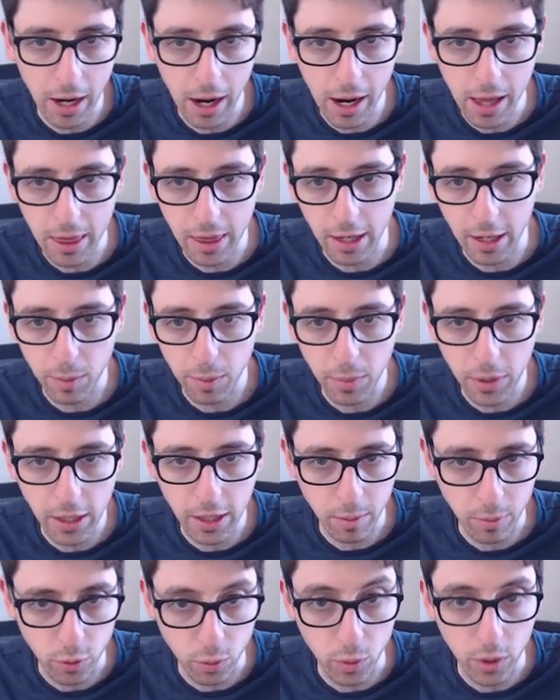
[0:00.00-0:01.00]
then I think it
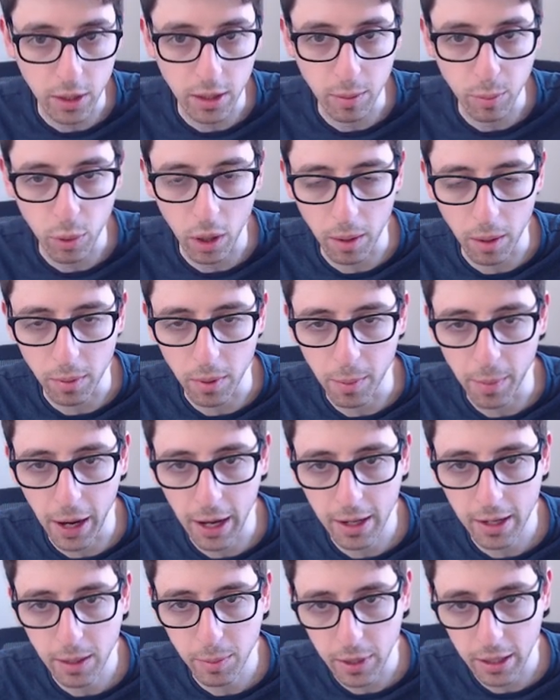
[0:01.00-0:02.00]
becomes really
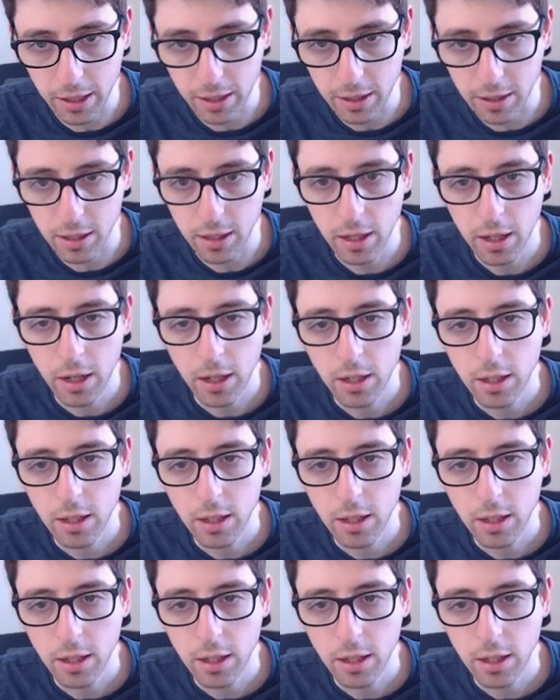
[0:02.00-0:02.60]
problematic, because